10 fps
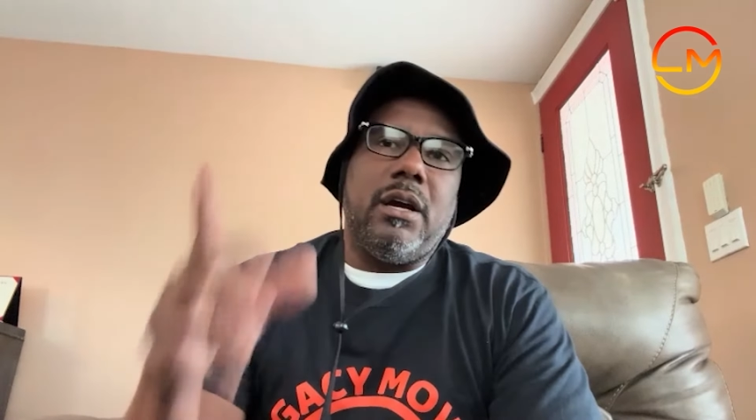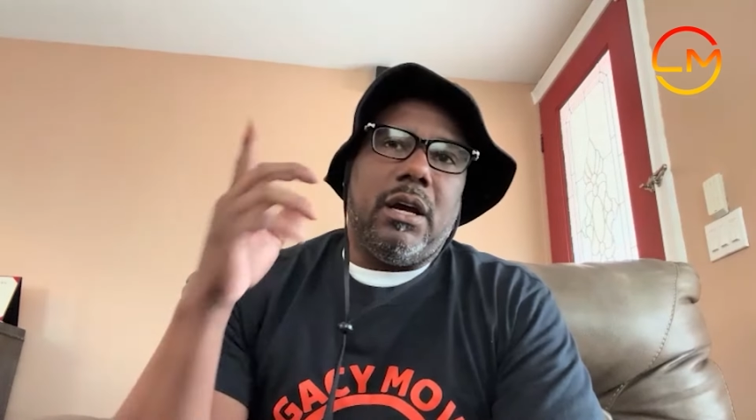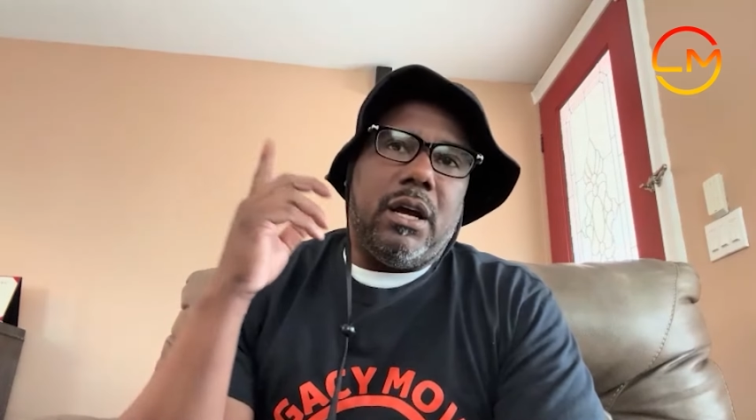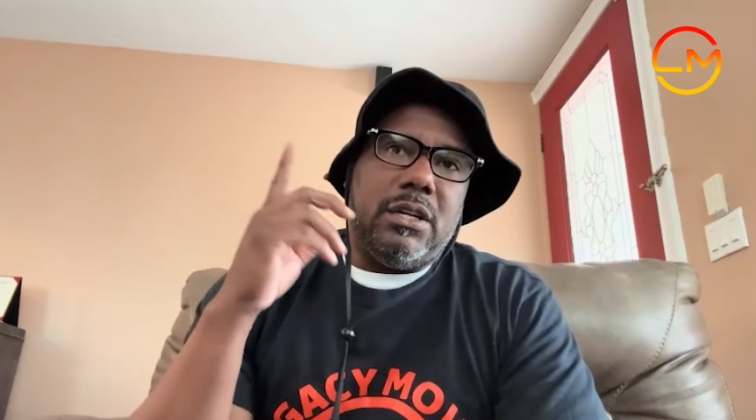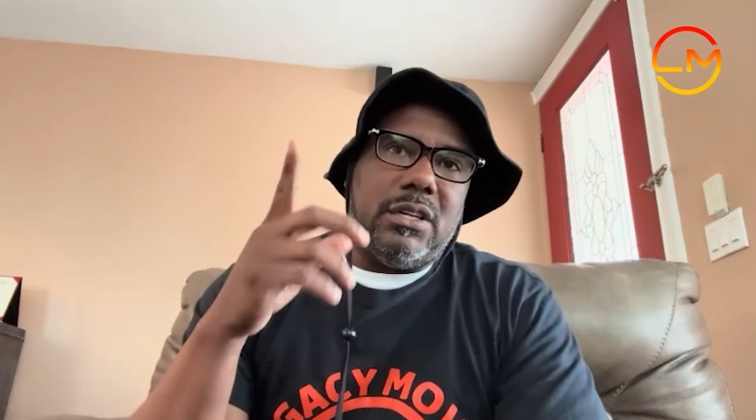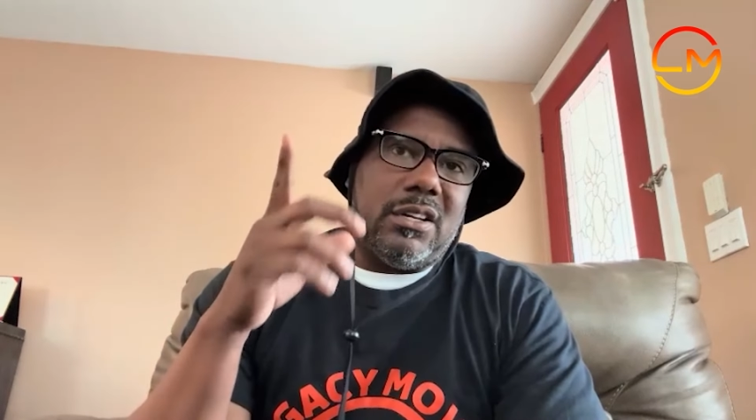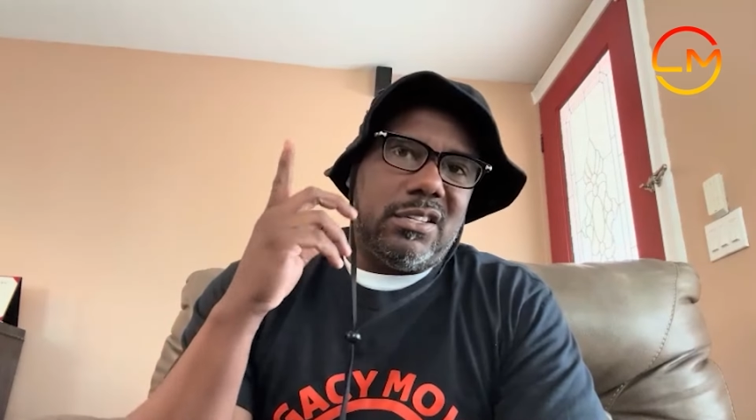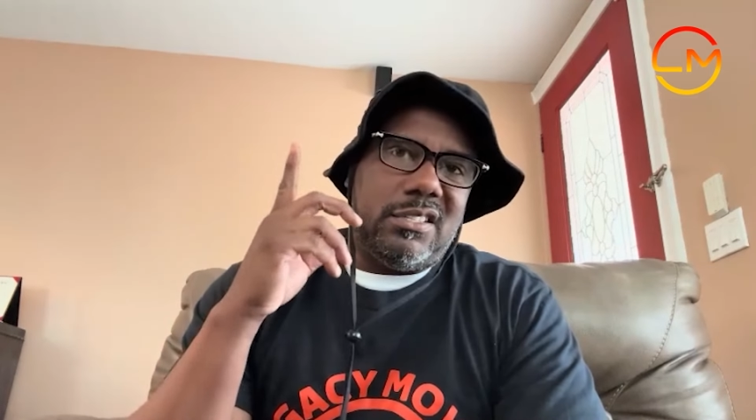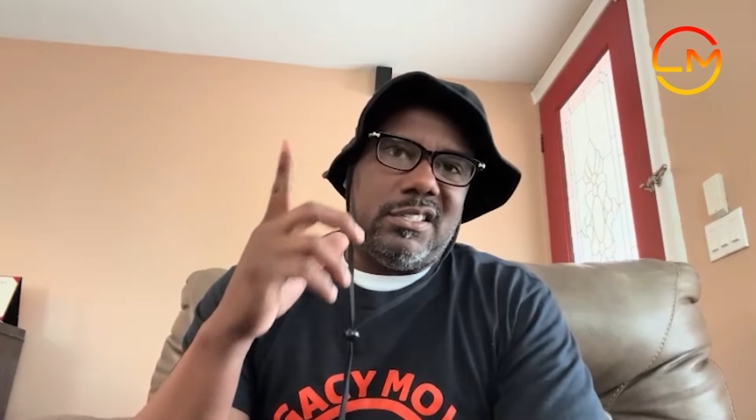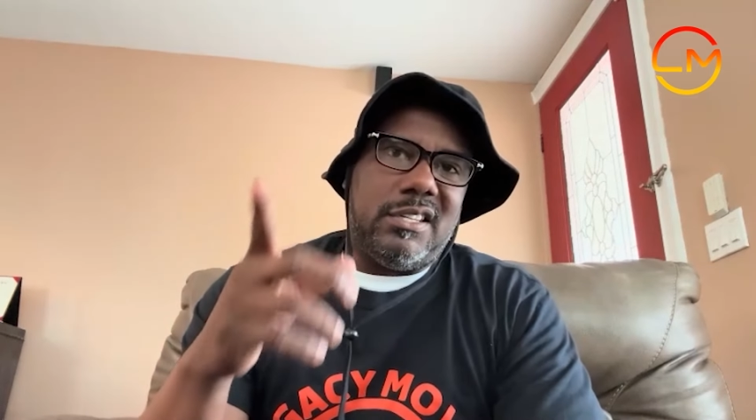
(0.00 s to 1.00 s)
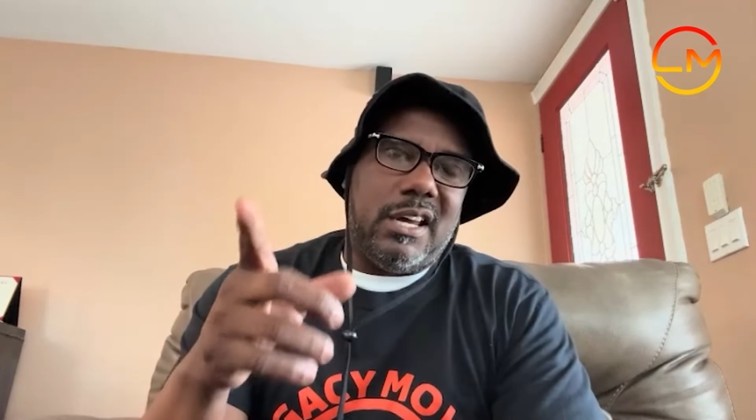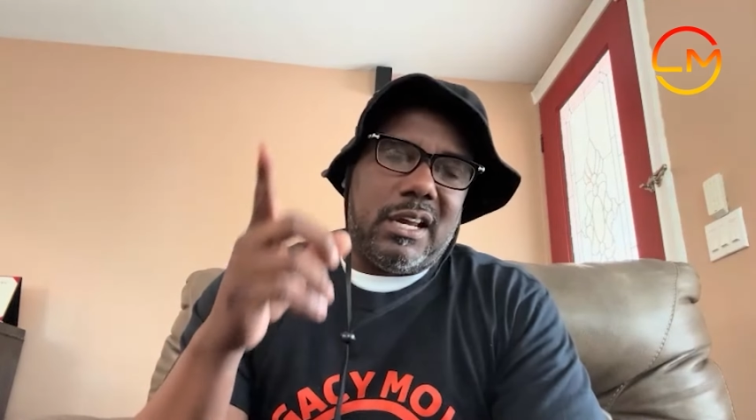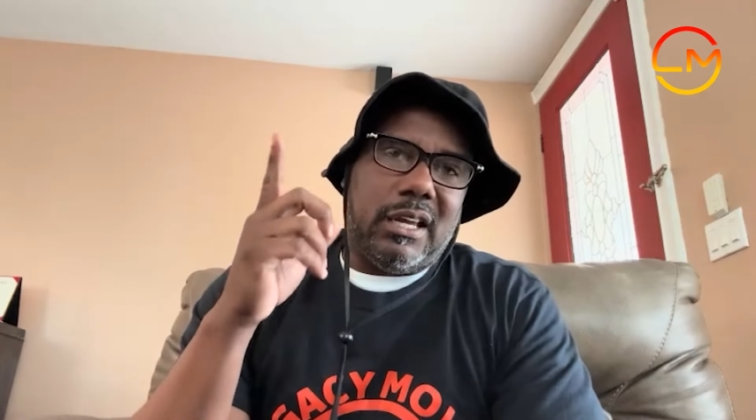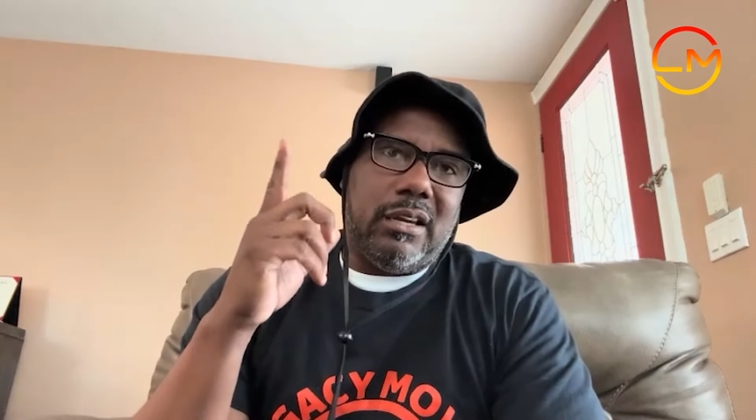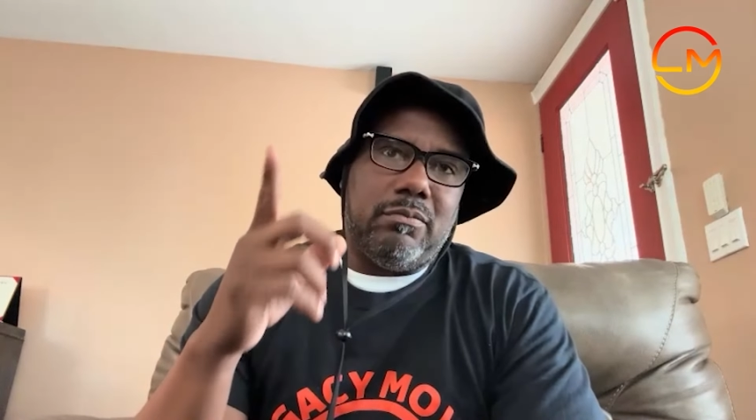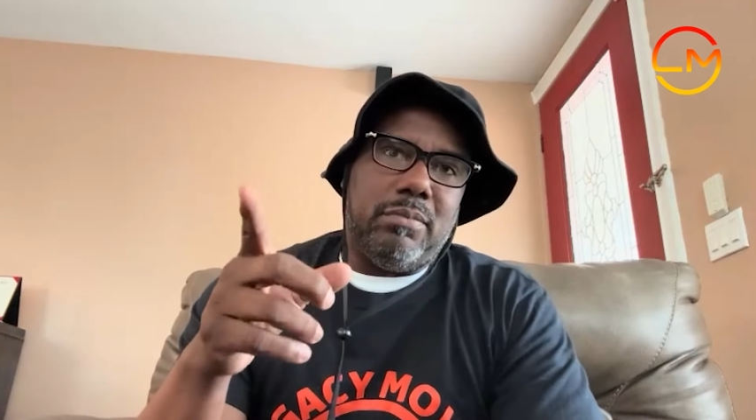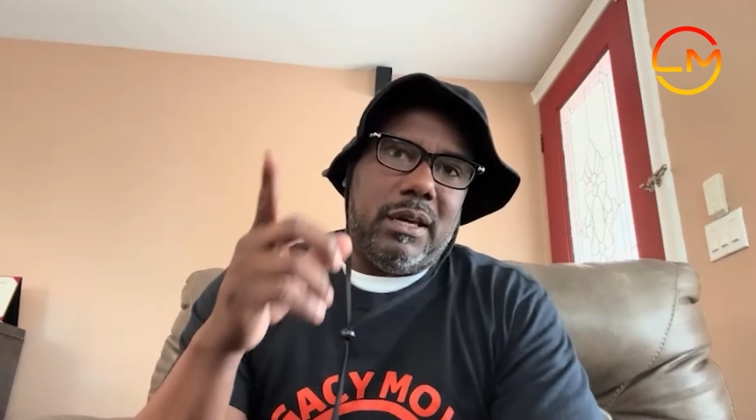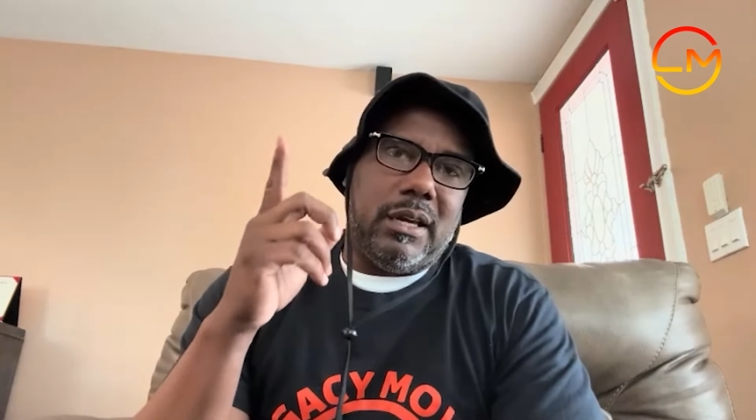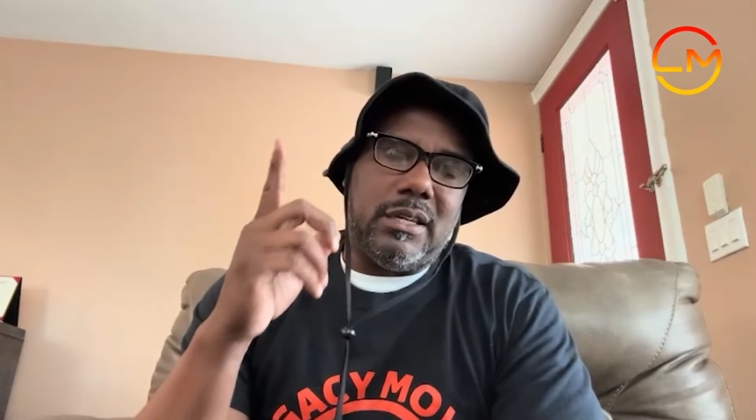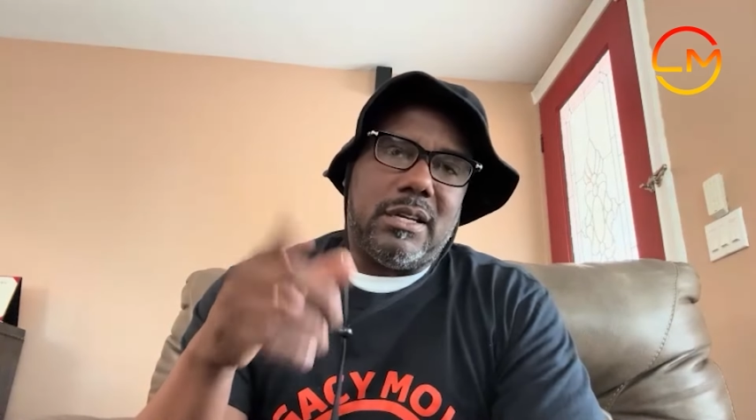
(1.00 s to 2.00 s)
is your second
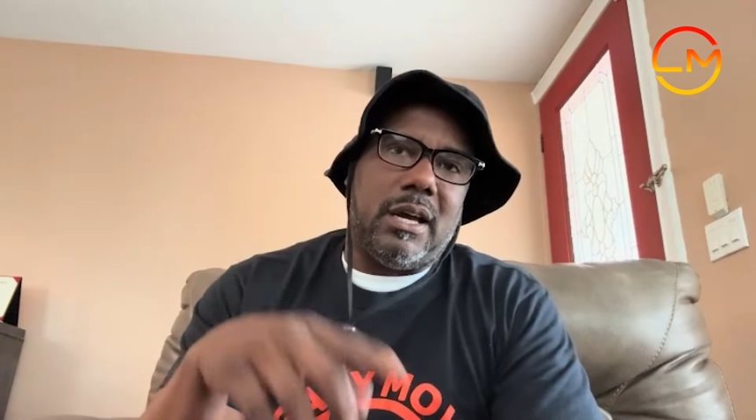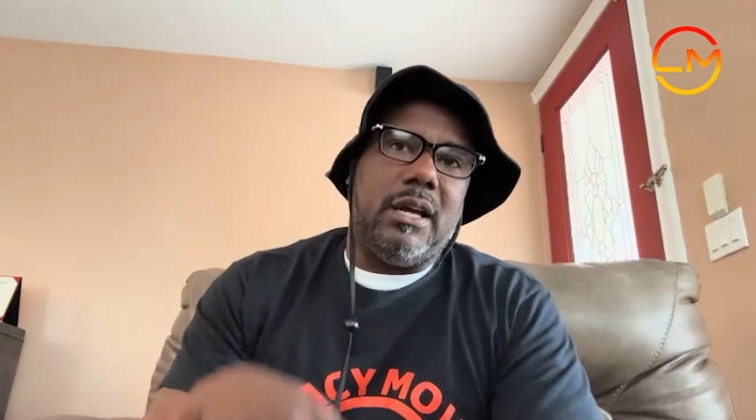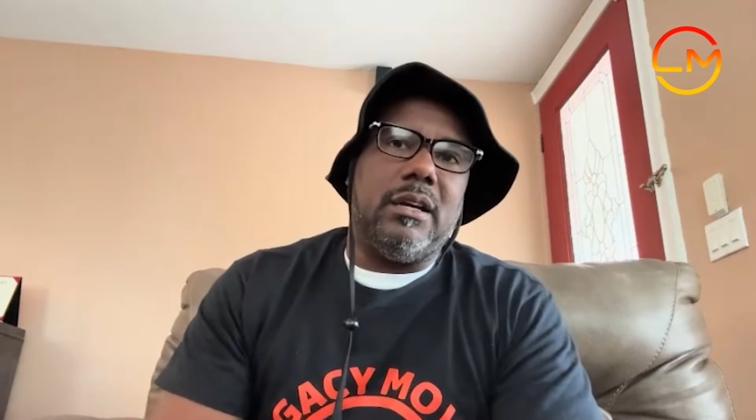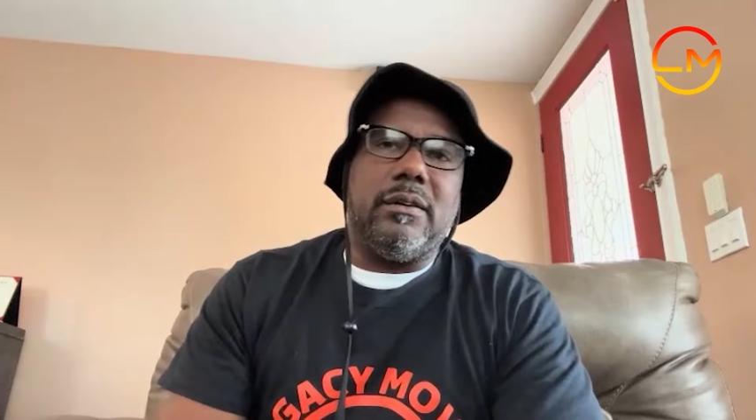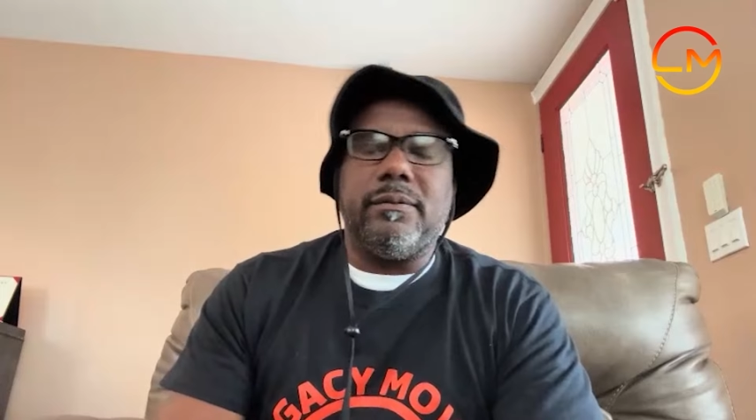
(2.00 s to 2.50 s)
biggest hater.